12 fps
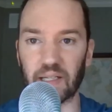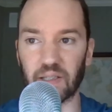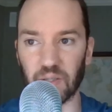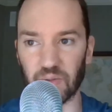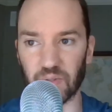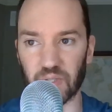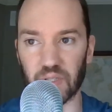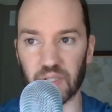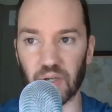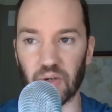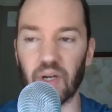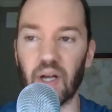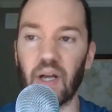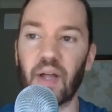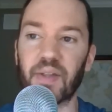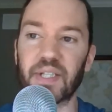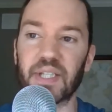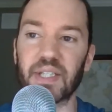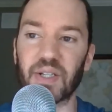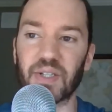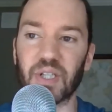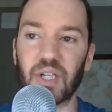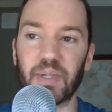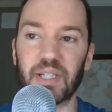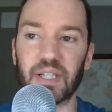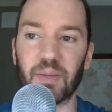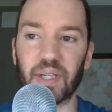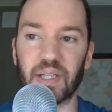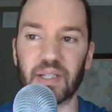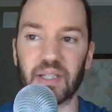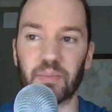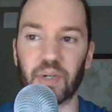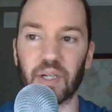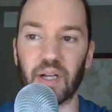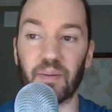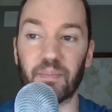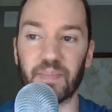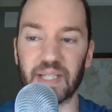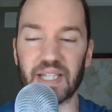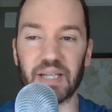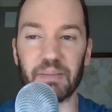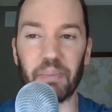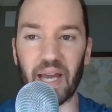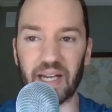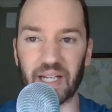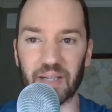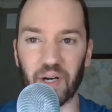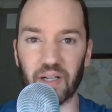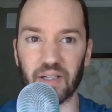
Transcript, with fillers: close. So this is also going to be something I didn't bring up, is the panic button.